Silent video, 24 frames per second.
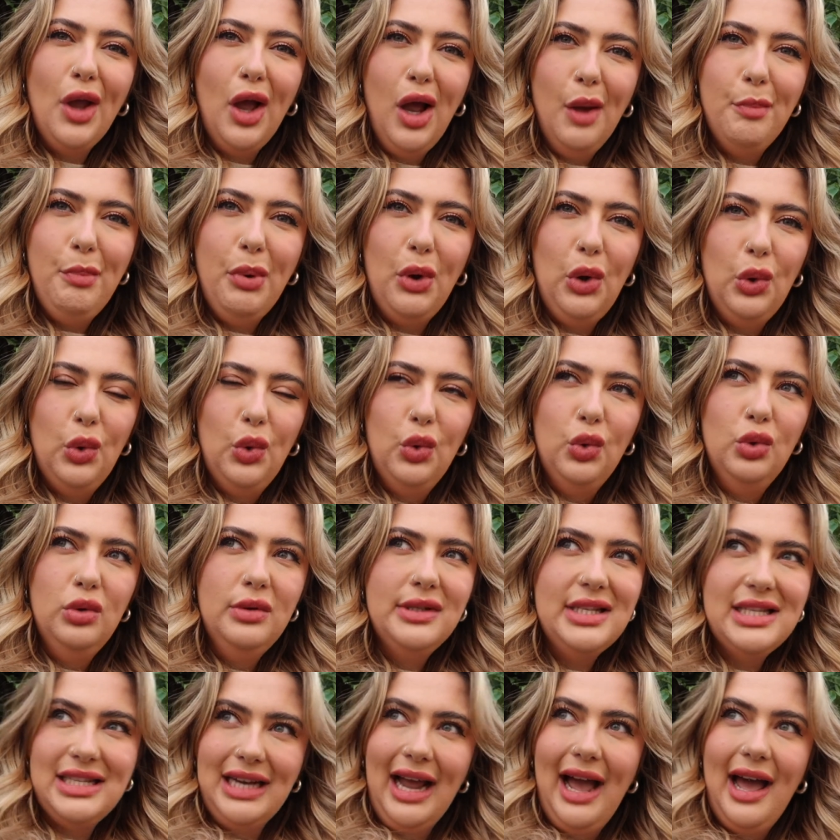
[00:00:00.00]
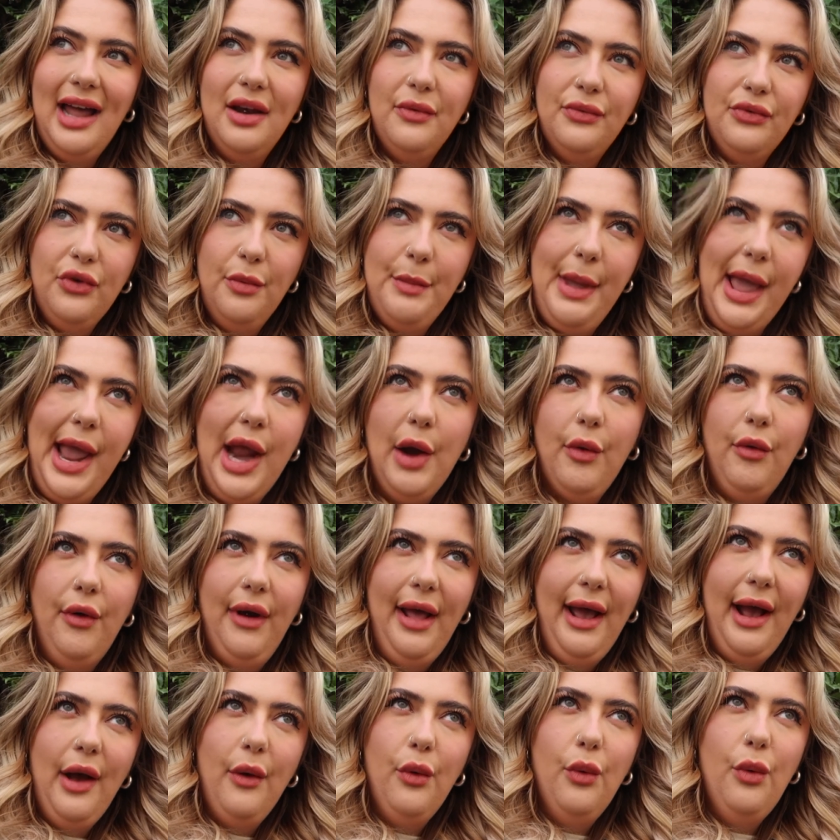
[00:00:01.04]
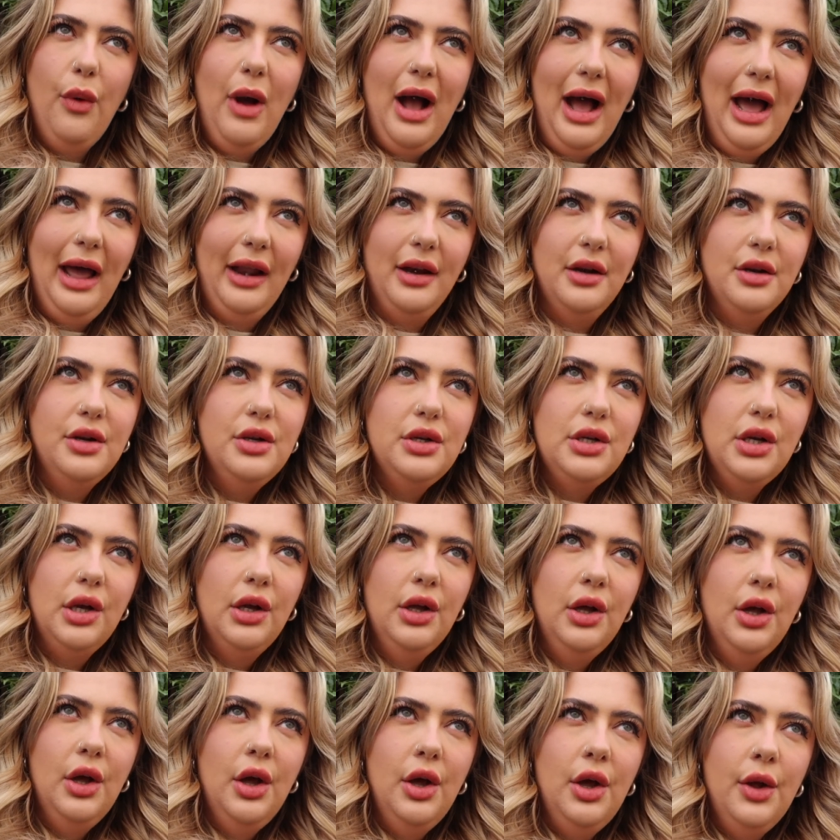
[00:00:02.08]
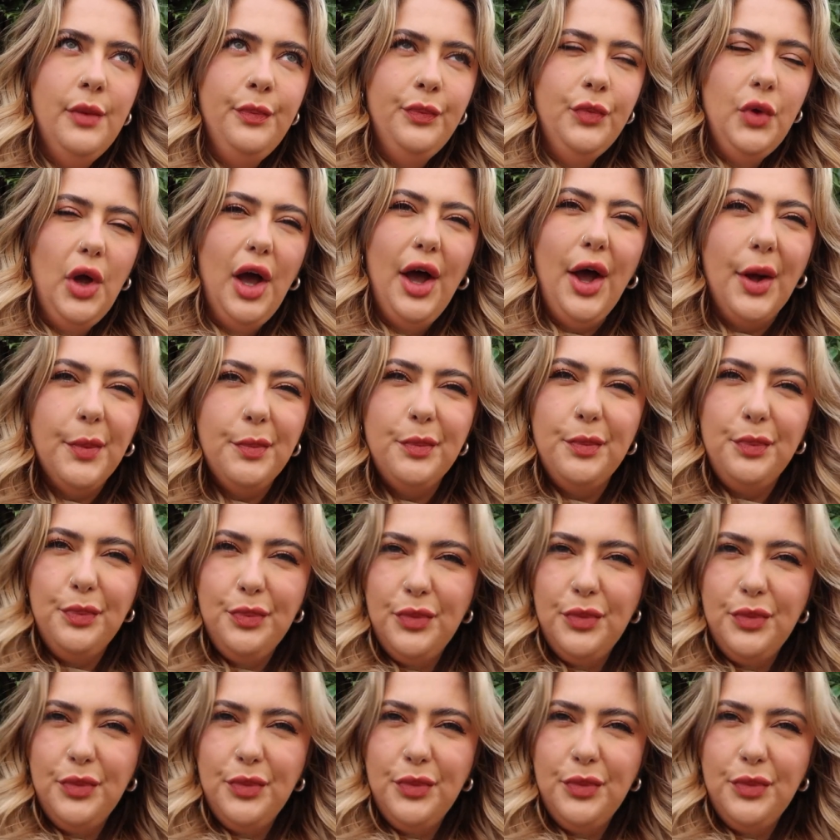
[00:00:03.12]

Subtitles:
a pool stan from here on out, and a